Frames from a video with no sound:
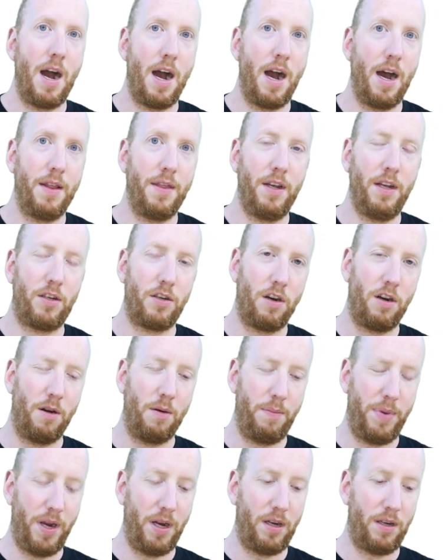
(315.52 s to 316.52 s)
these are
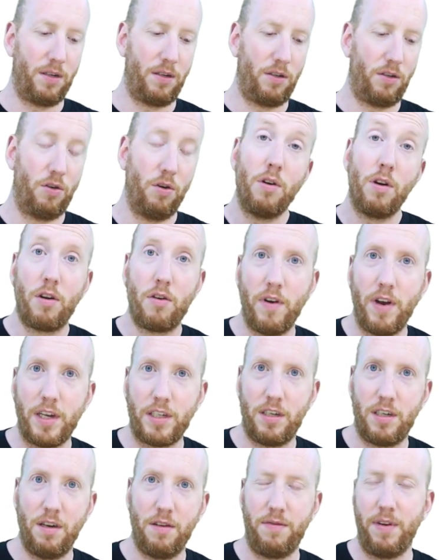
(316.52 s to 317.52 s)
a bit too
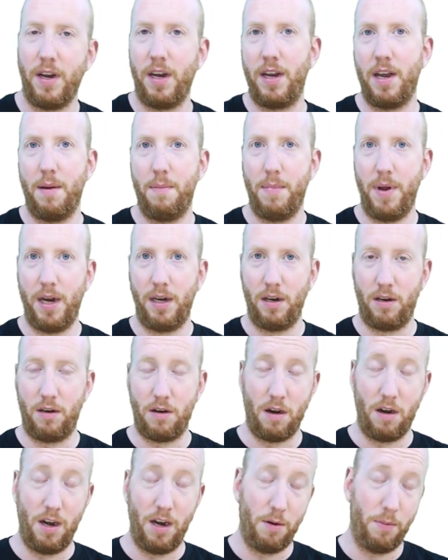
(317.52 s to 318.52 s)
aggressive and can make the
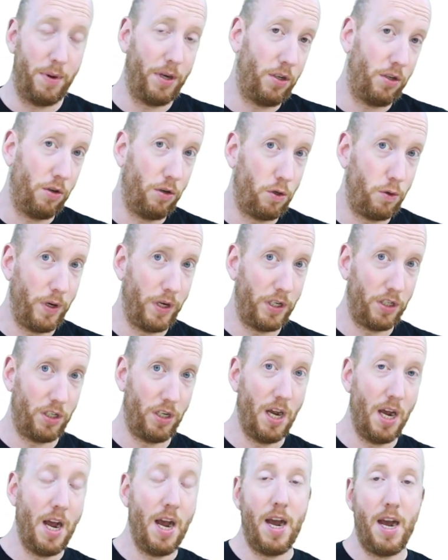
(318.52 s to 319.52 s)
car a little bit too
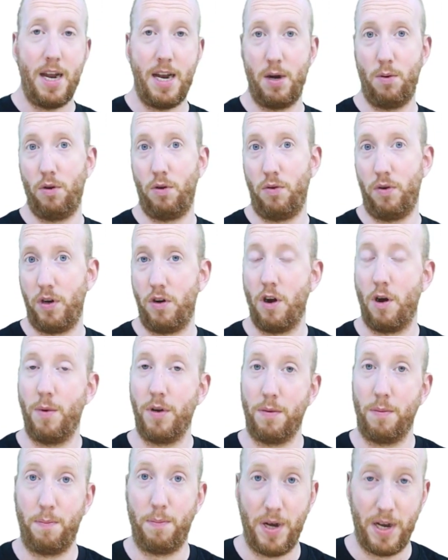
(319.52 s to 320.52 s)
twitchy, and I would
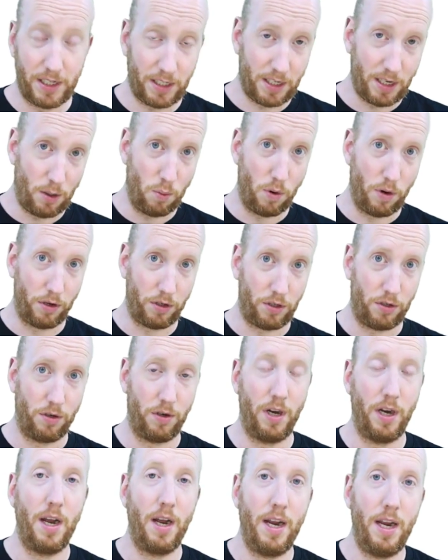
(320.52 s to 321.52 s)
recommend the plastic ones
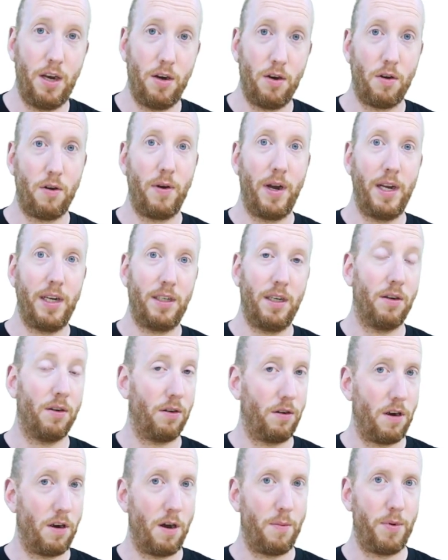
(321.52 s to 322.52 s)
on indoor racing,
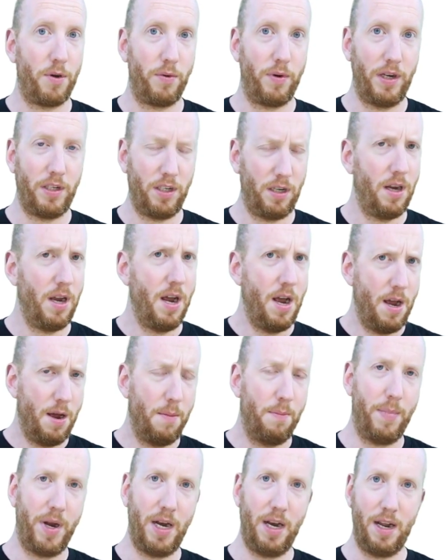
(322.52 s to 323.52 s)
on carpet racing,
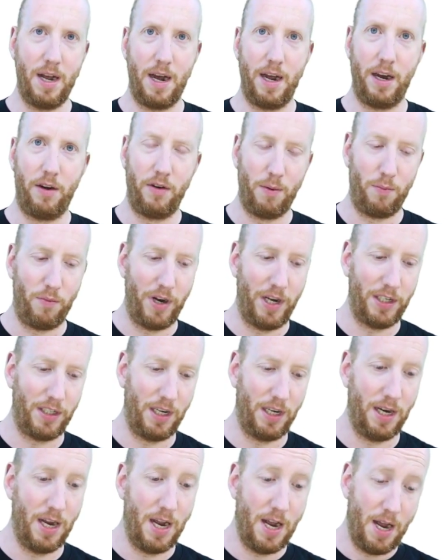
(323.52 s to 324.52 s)
mainly high grip
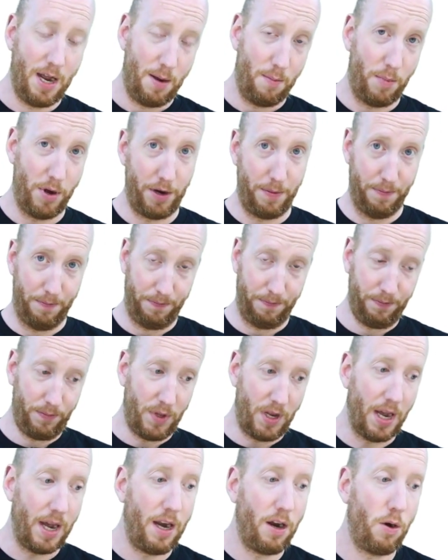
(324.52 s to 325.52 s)
racing. But
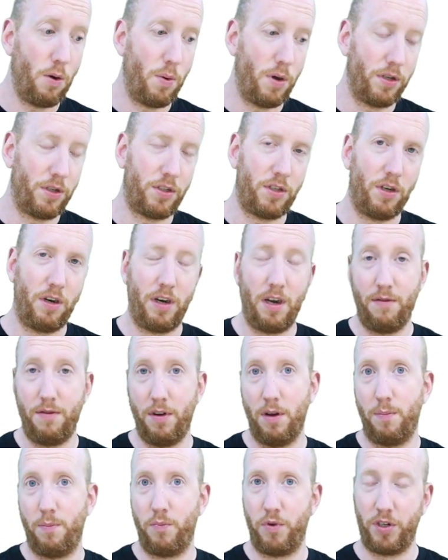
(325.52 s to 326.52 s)
the alloy ones are
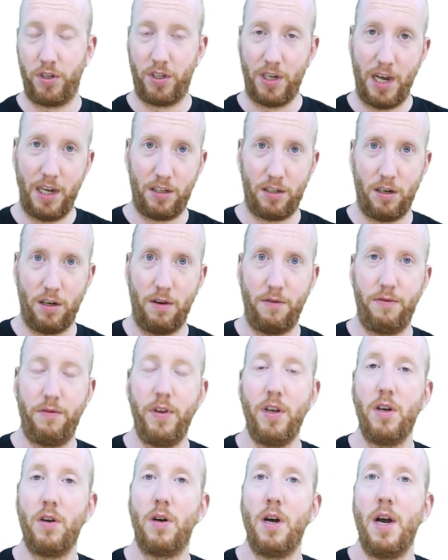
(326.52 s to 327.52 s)
giving a preciser
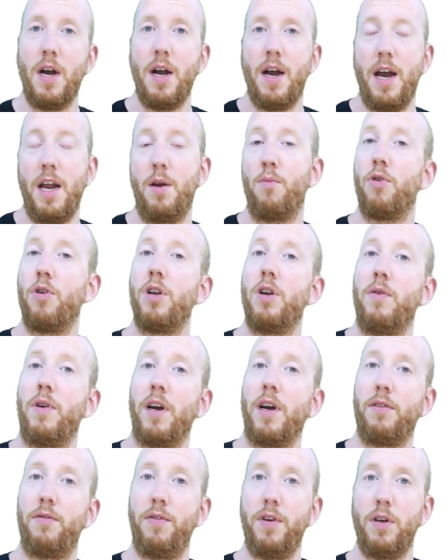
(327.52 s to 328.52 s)
feel and a more
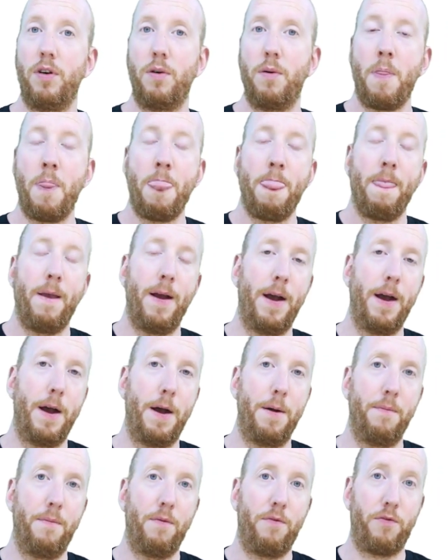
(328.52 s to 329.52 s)
direct feel
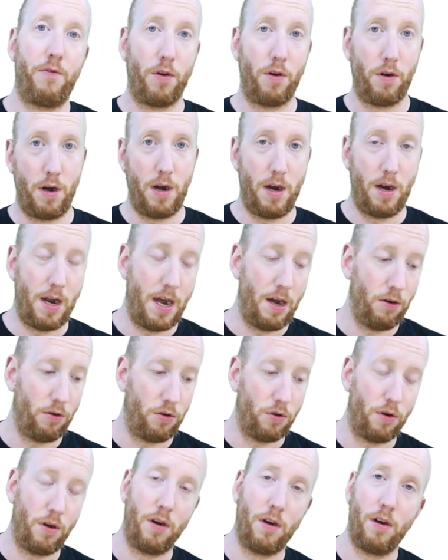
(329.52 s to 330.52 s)
for
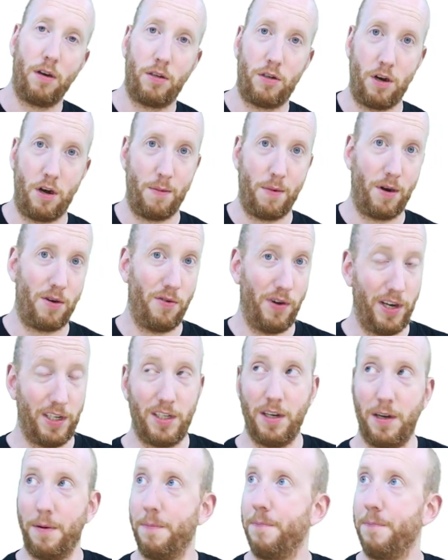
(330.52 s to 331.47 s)
outdoor tarmac racing.